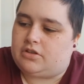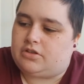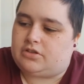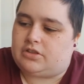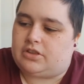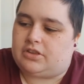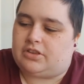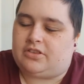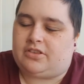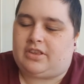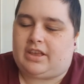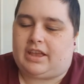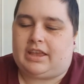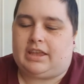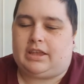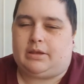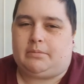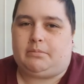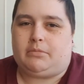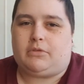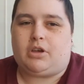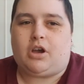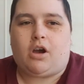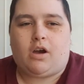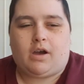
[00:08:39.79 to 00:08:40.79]
the
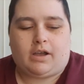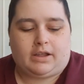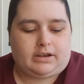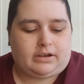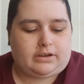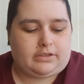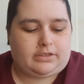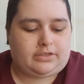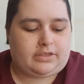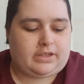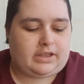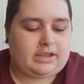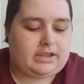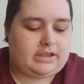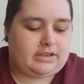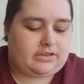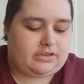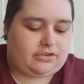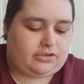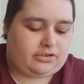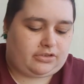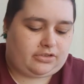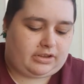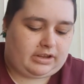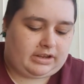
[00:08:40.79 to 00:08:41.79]
same kind of thing, it's
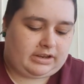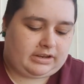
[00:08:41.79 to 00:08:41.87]
just